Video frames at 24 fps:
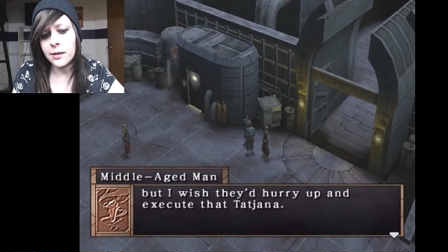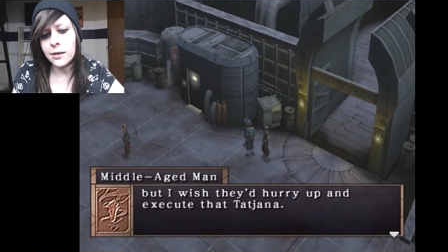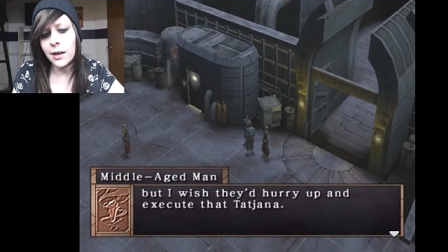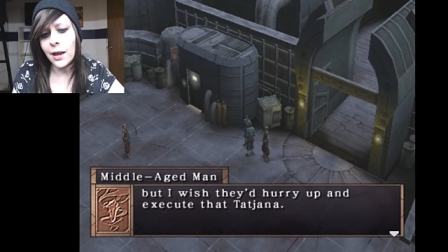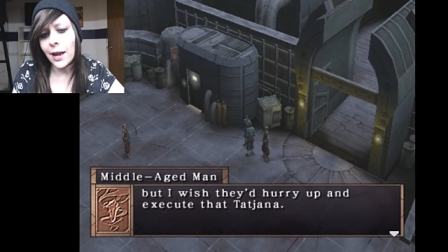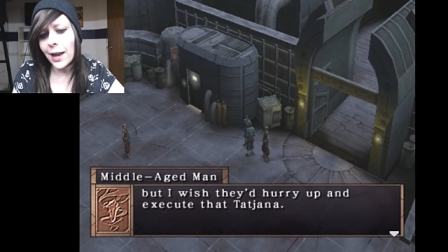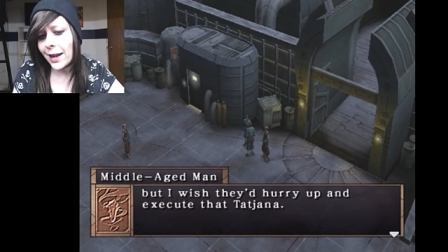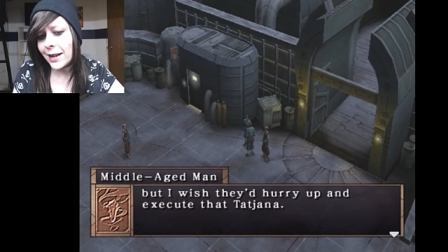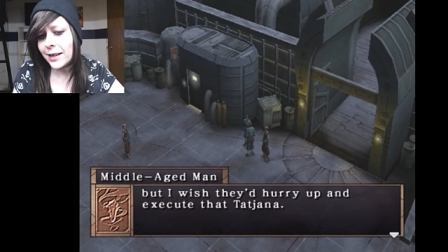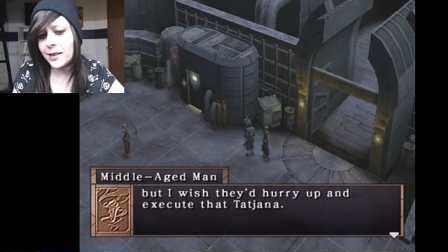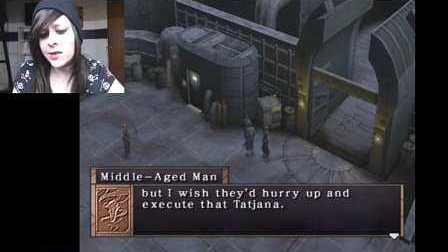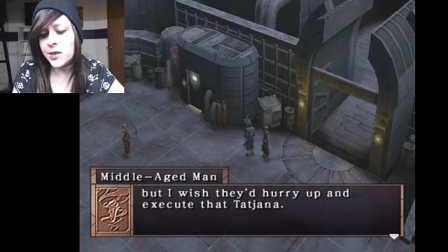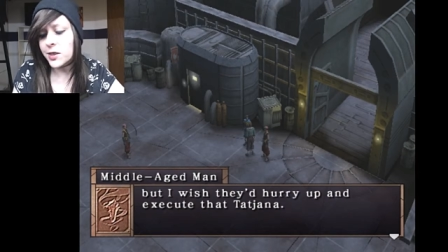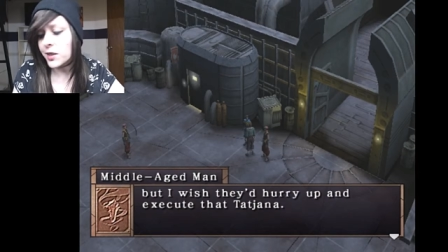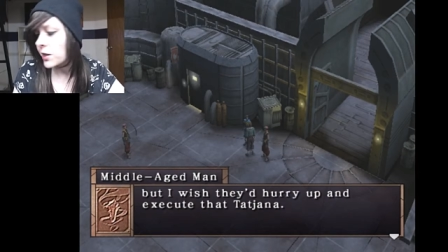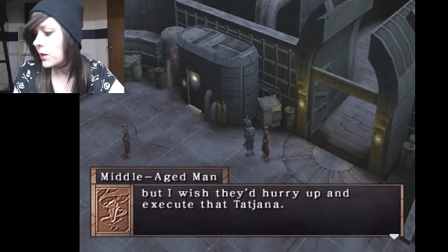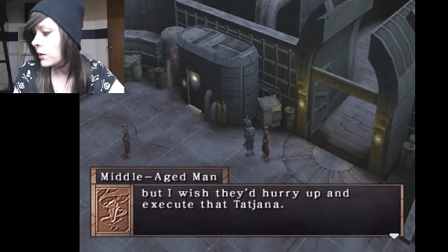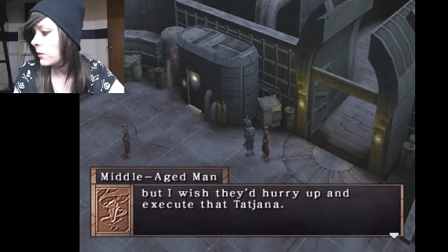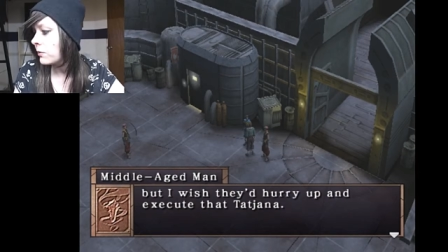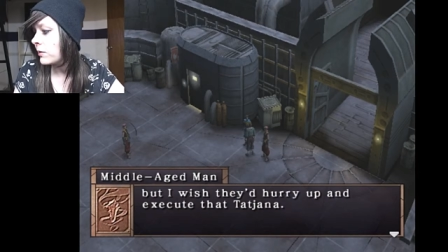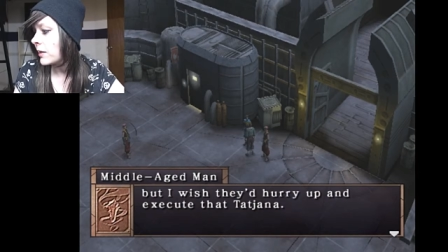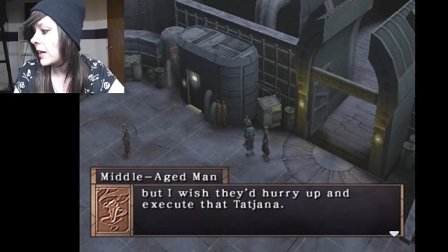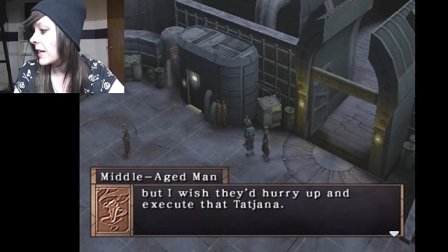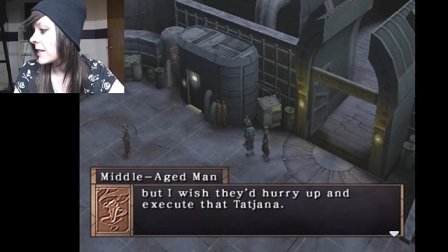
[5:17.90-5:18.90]

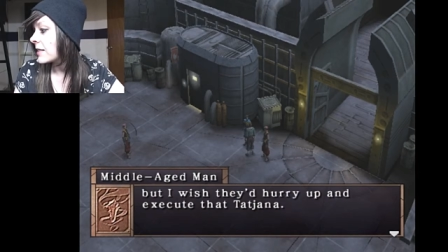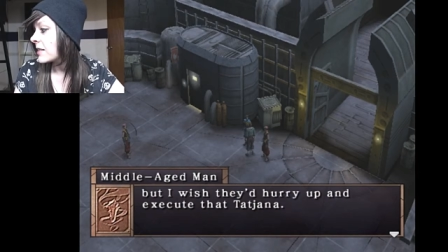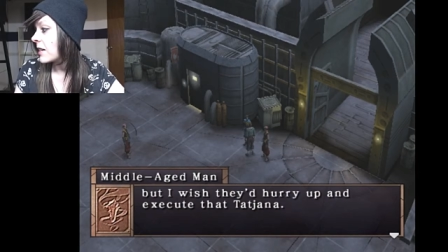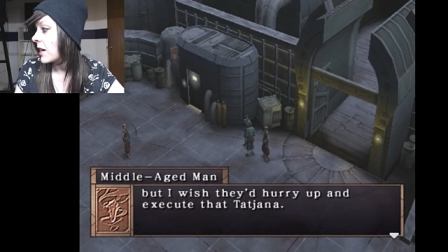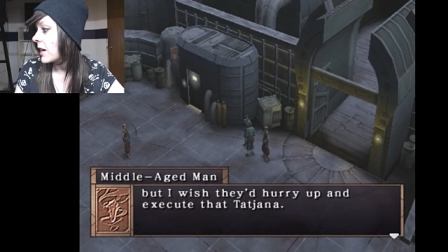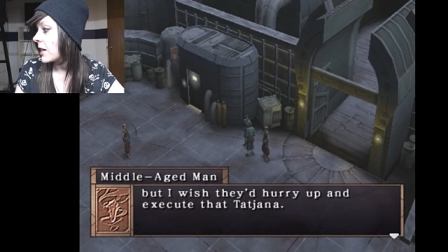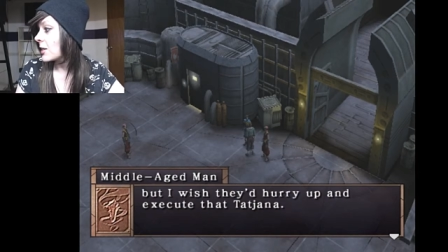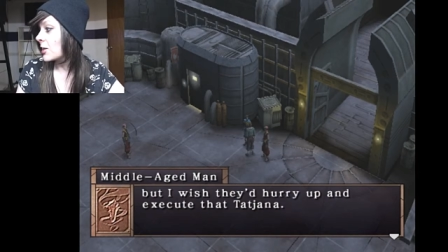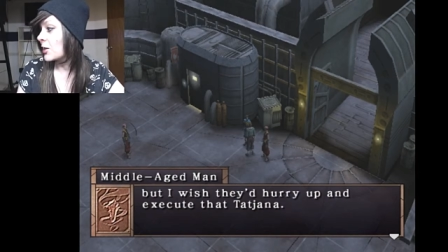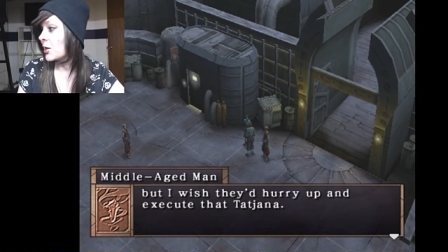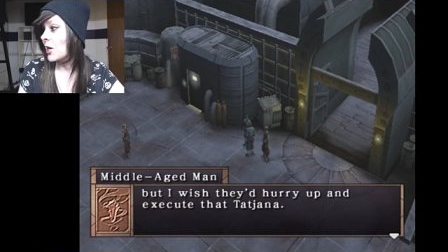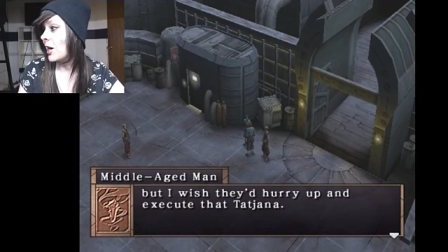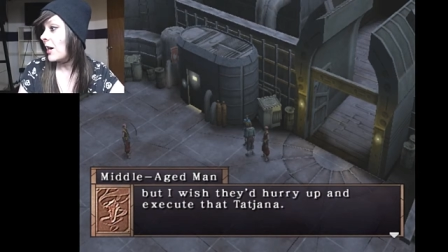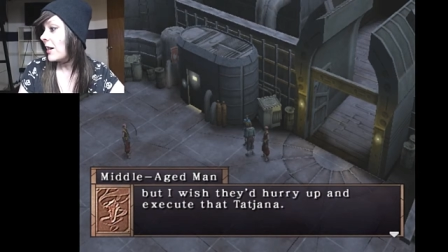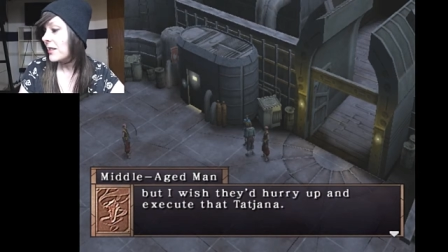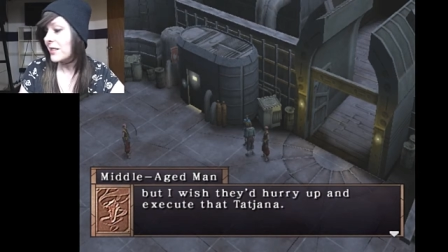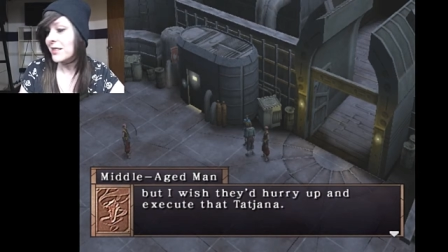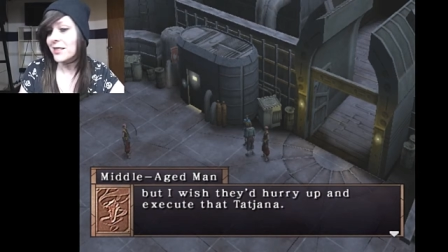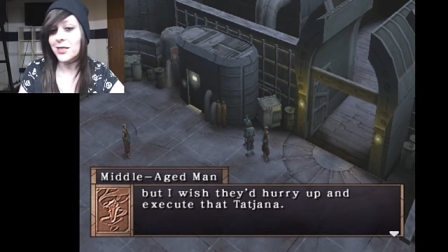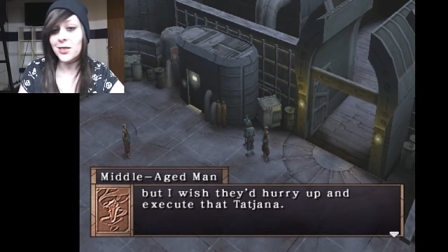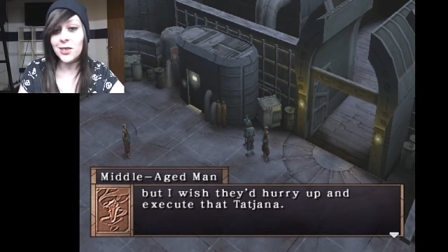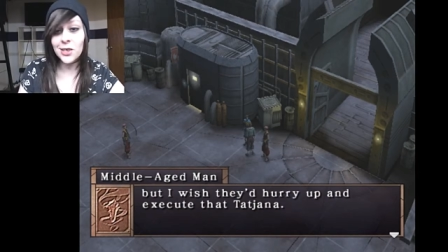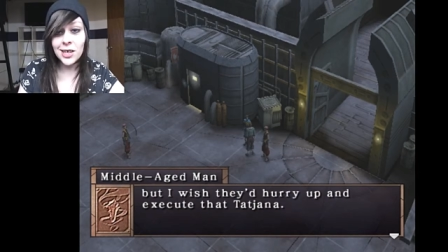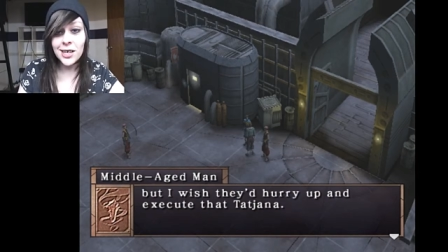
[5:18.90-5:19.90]
execute that Tatjana.